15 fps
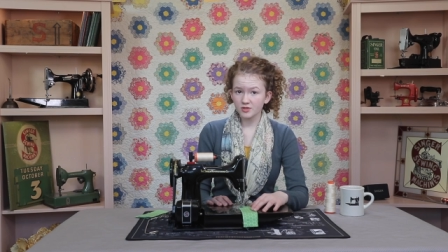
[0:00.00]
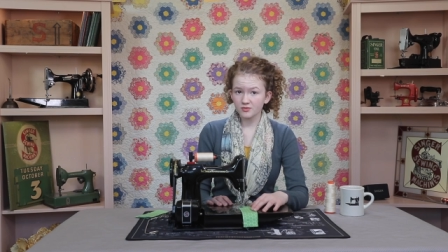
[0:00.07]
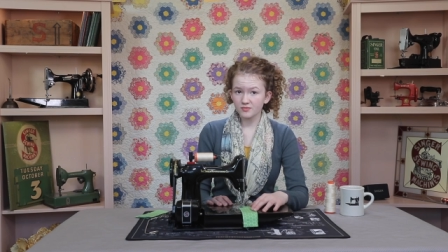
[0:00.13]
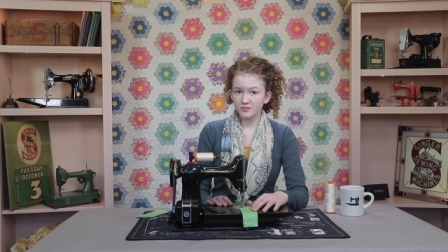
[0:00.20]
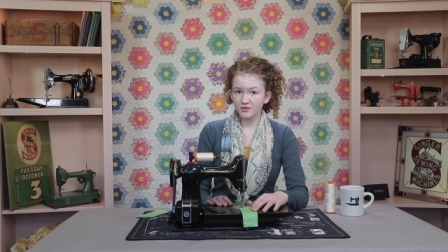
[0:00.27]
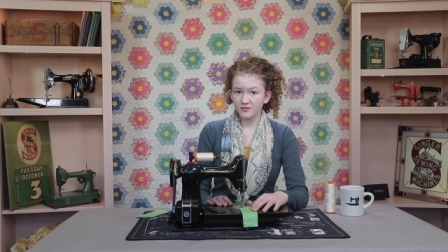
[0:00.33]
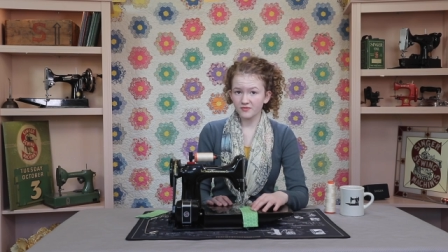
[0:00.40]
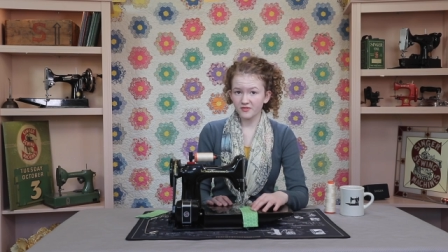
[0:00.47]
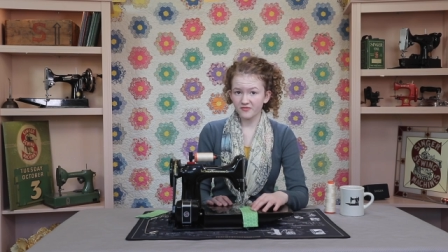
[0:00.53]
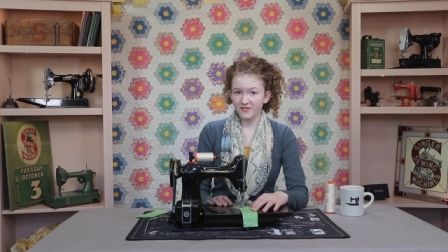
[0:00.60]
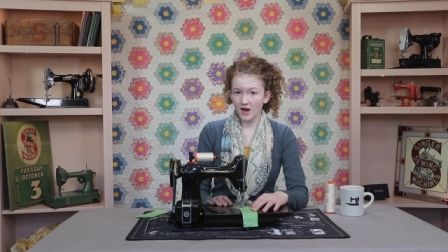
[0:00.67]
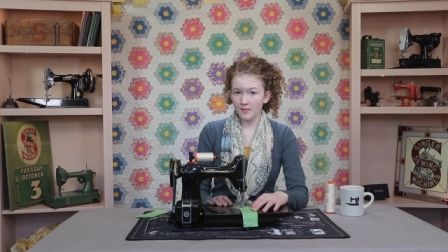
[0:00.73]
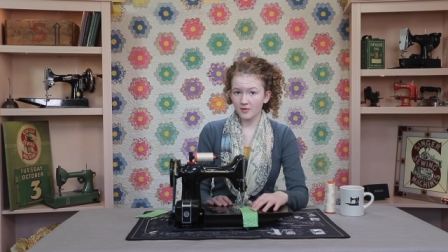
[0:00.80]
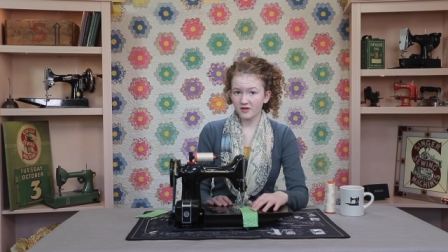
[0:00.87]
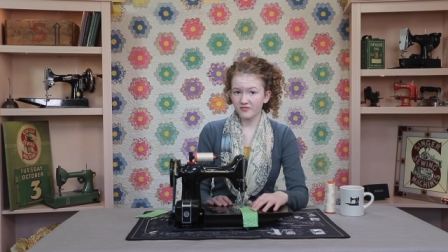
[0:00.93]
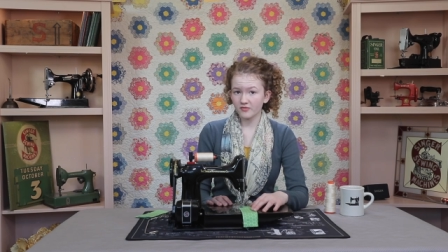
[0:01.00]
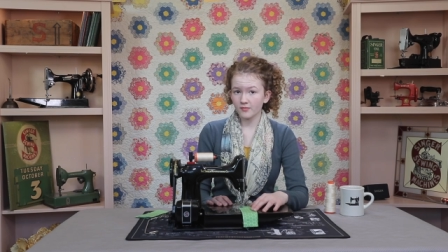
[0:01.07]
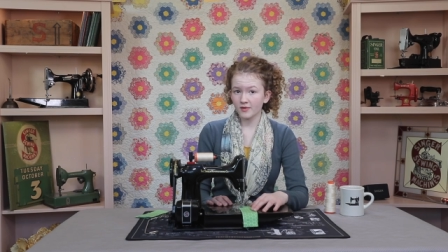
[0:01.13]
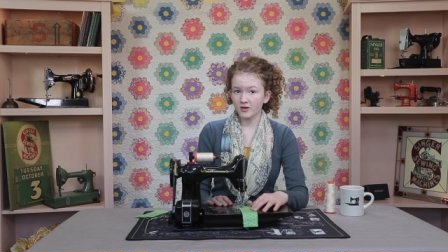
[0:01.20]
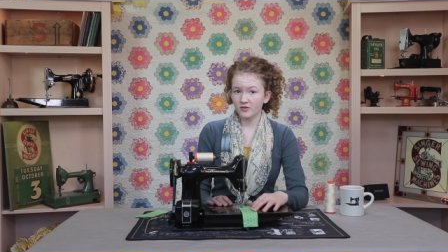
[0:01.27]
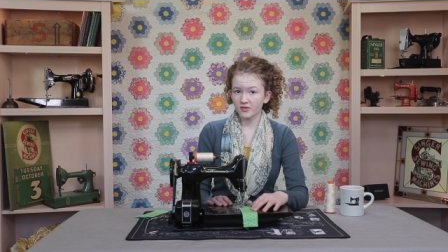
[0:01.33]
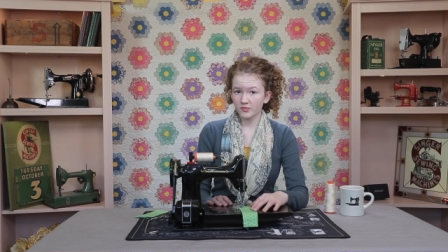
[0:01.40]
to remove the fabric
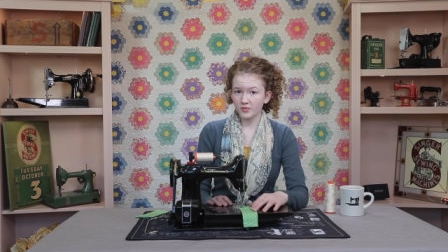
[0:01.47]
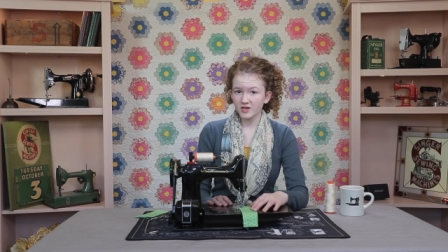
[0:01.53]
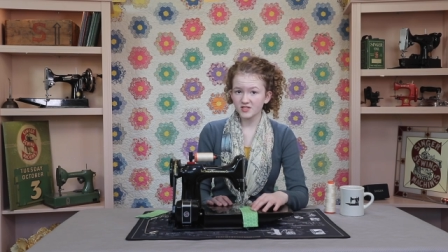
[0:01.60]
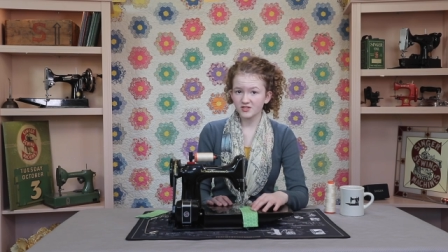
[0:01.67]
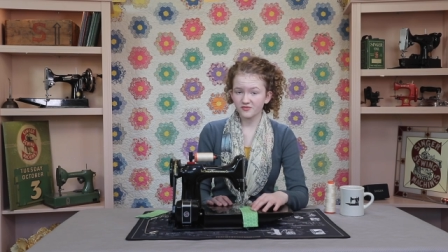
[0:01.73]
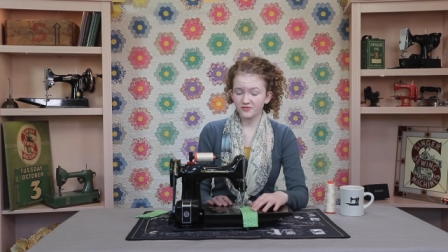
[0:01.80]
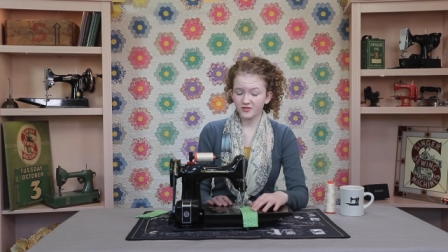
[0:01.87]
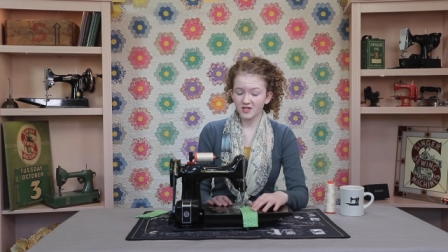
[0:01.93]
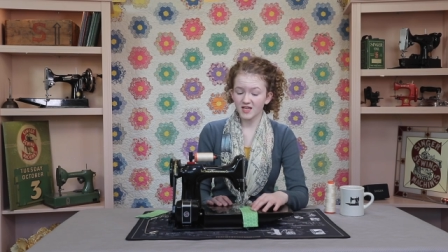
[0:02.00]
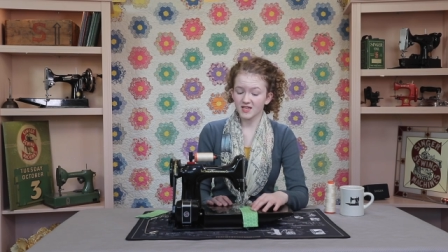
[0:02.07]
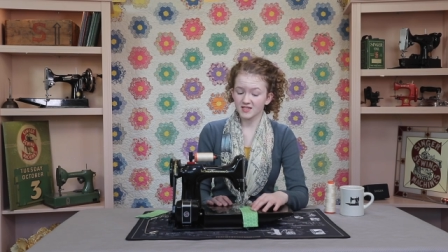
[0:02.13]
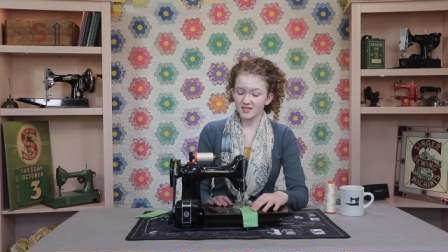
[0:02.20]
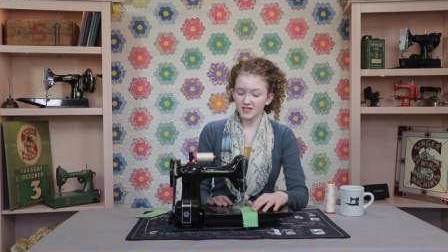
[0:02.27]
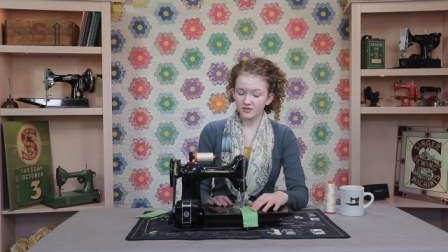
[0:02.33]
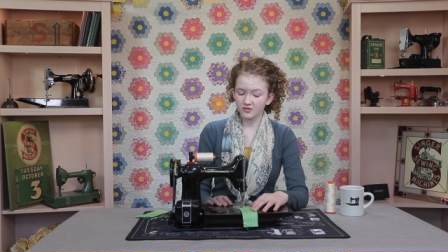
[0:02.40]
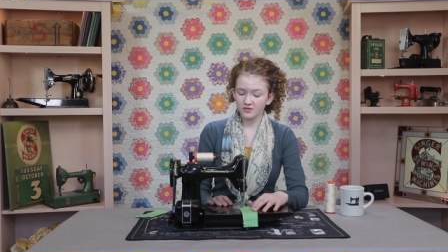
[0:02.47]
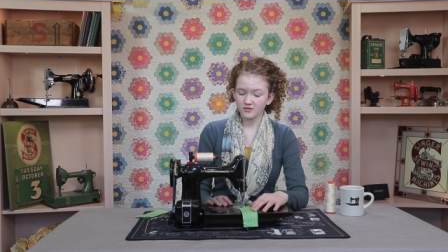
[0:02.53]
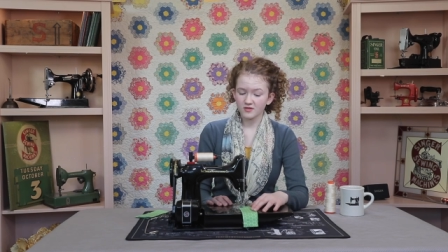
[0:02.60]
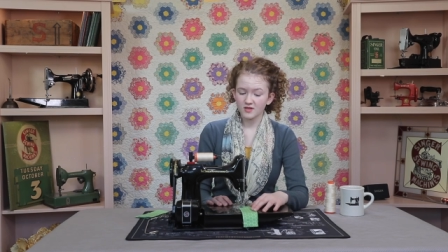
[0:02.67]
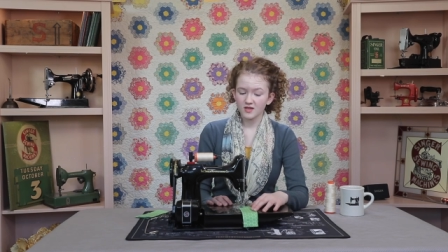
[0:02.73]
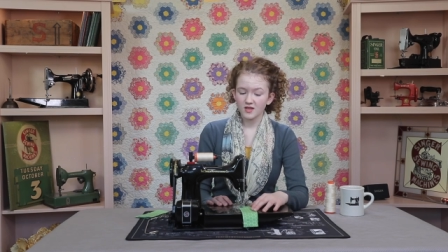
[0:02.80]
from under the presser foot and needle,